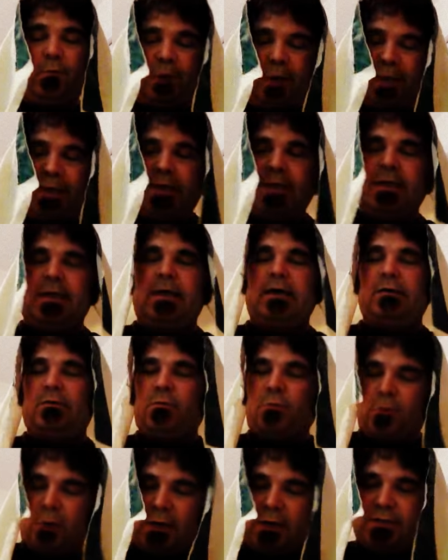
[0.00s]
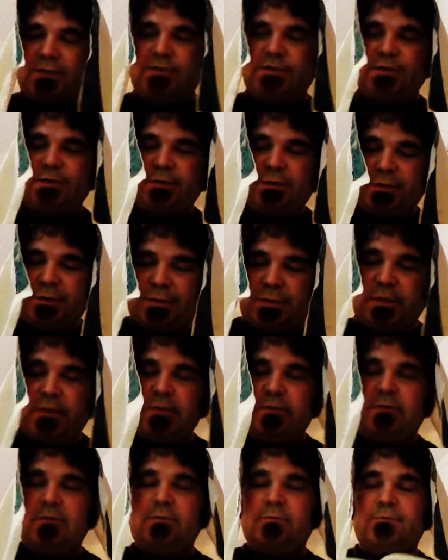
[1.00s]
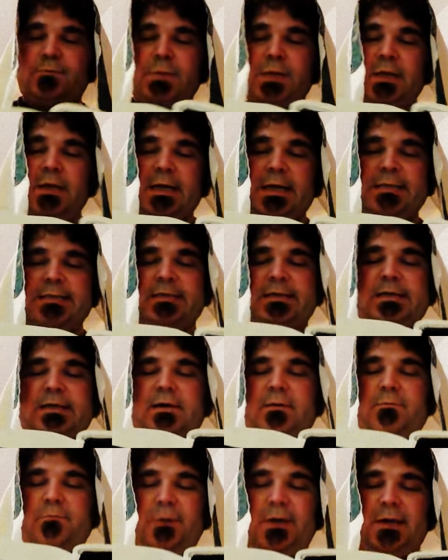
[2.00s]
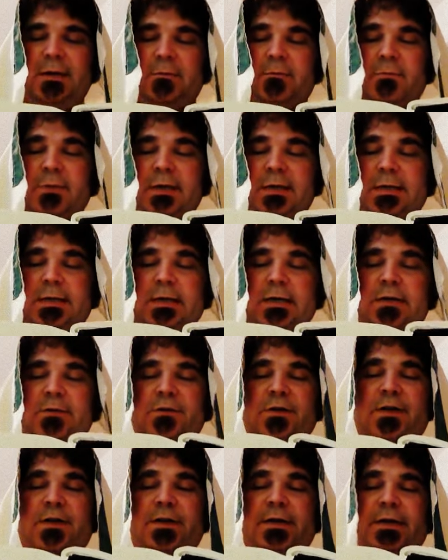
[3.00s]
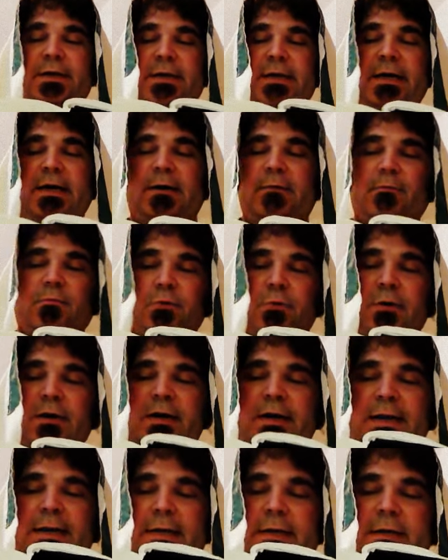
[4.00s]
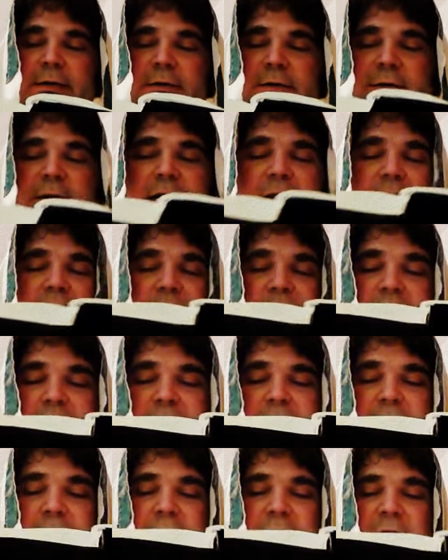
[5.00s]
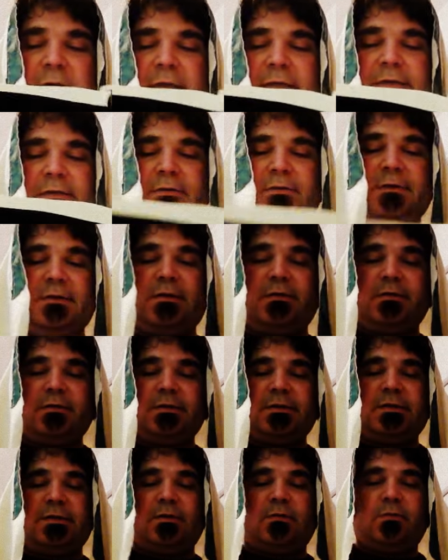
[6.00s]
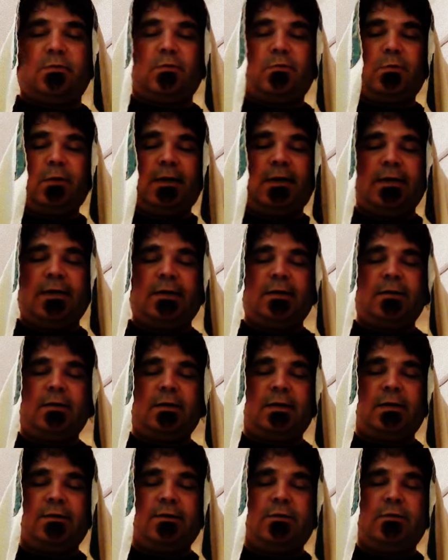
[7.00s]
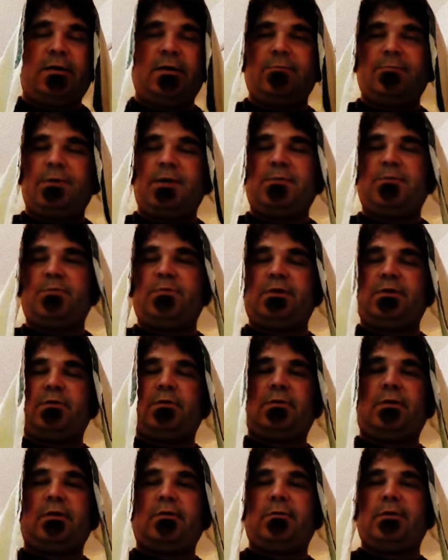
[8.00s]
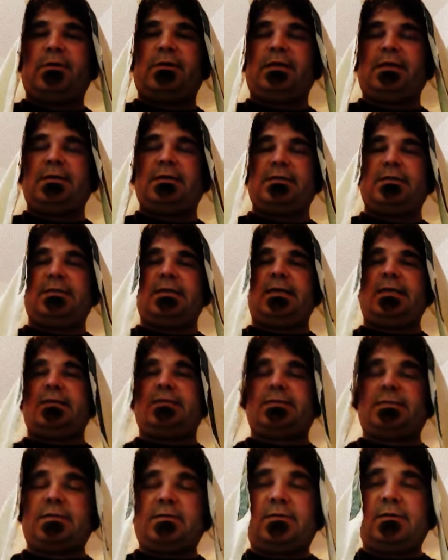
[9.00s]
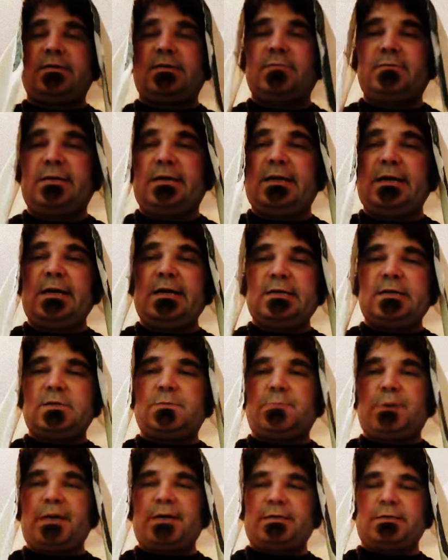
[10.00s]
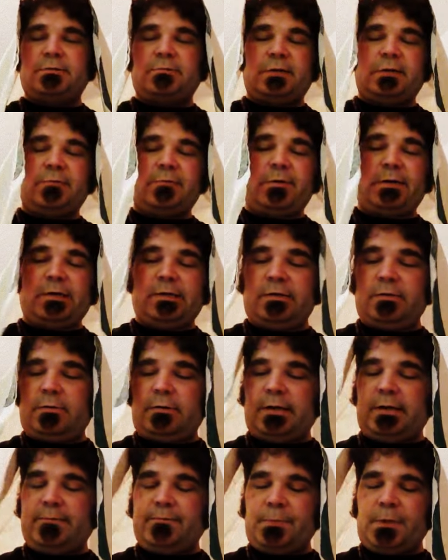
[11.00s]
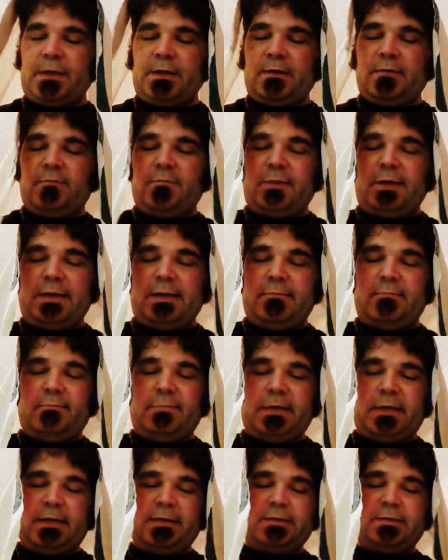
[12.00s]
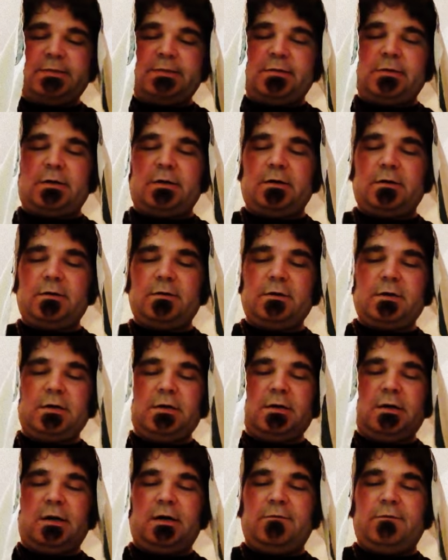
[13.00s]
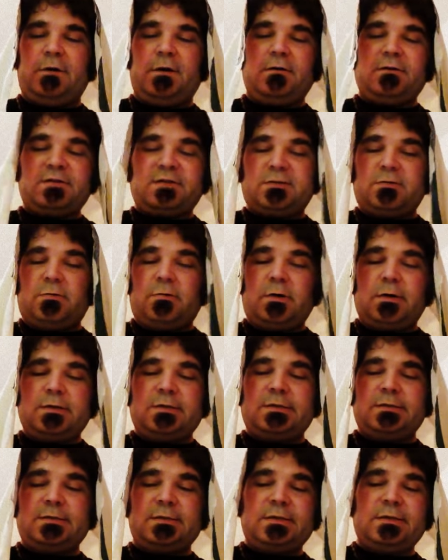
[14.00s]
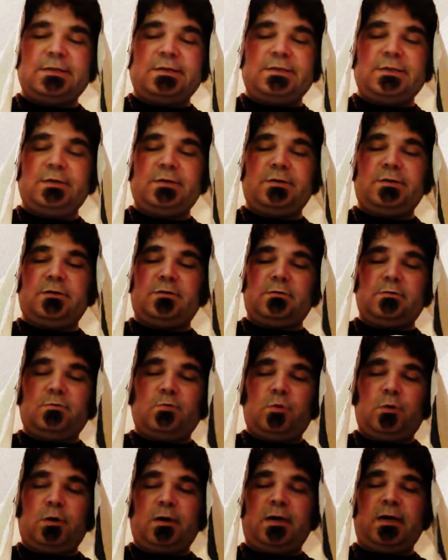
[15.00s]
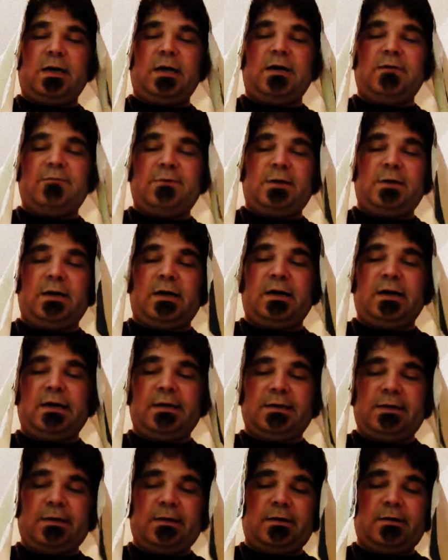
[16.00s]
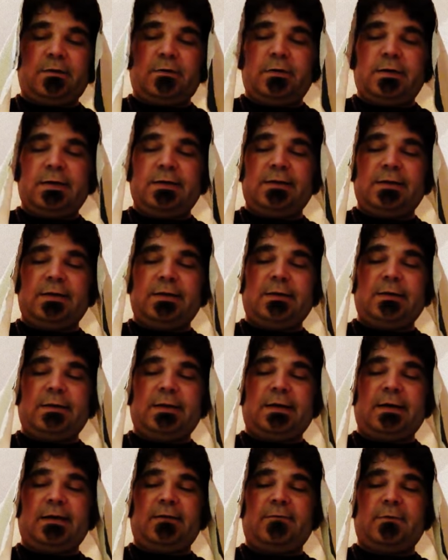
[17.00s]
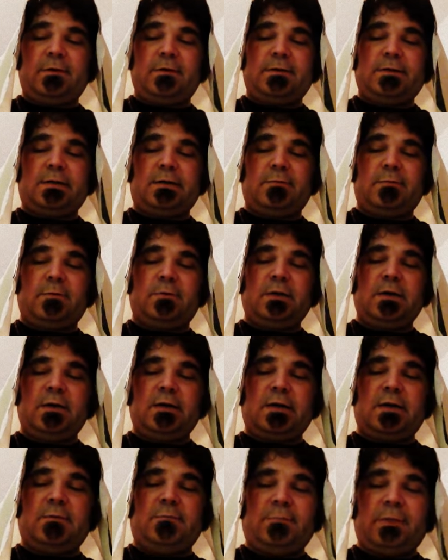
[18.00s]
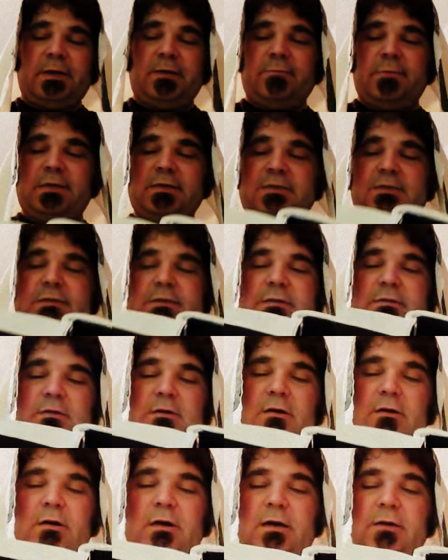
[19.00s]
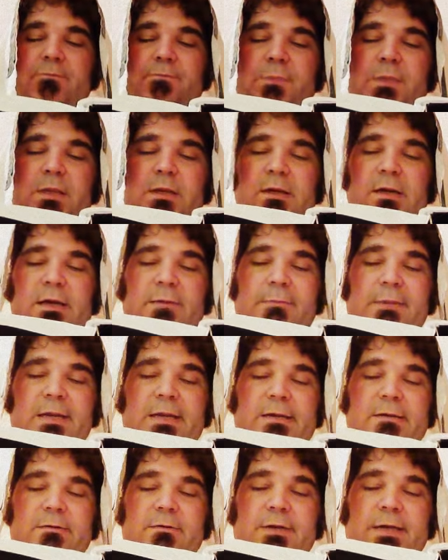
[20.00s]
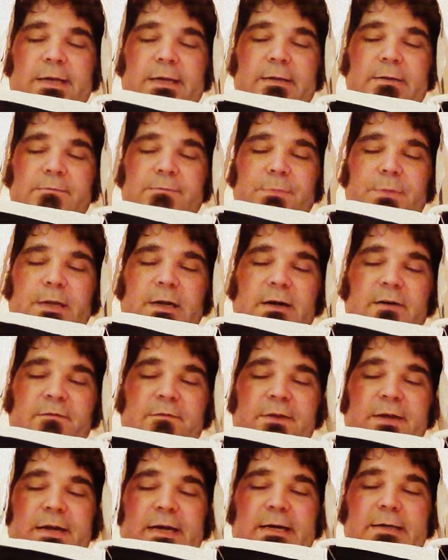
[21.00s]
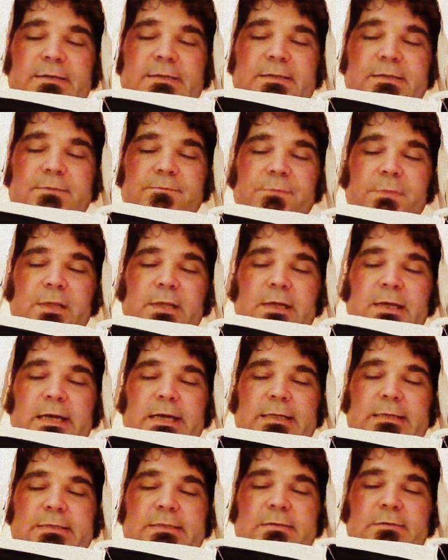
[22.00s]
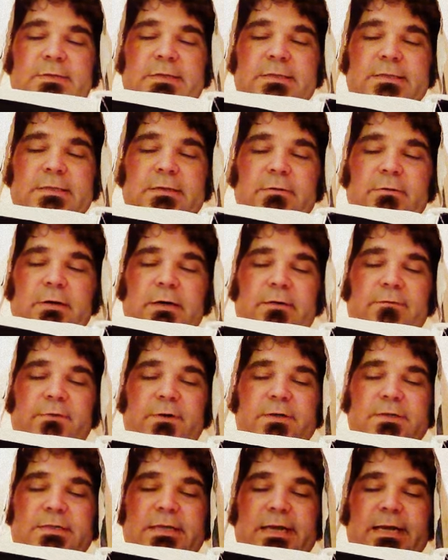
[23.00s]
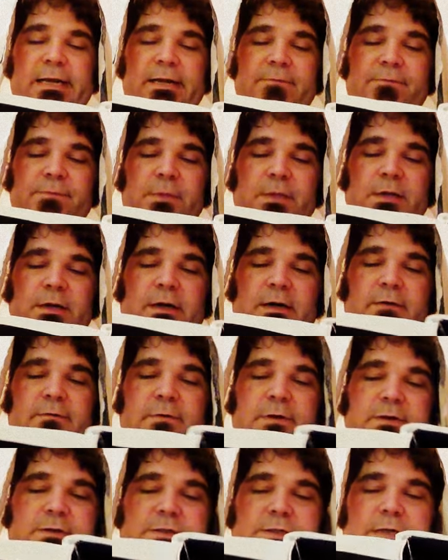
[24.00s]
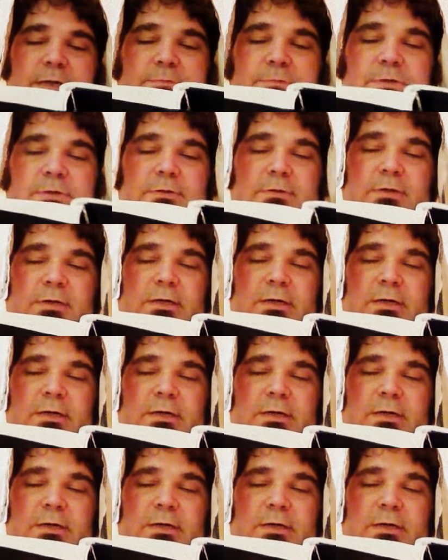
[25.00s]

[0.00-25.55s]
what God wants you to do. It's a commitment that you cannot break. Amen. So when we anoint people with oil, we need to take it seriously, especially when we anoint the minister of all sorts to do the work of God and the anointing. They have a double commitment to the Lord immediately of that. And so let's go on. Verse 8 of chapter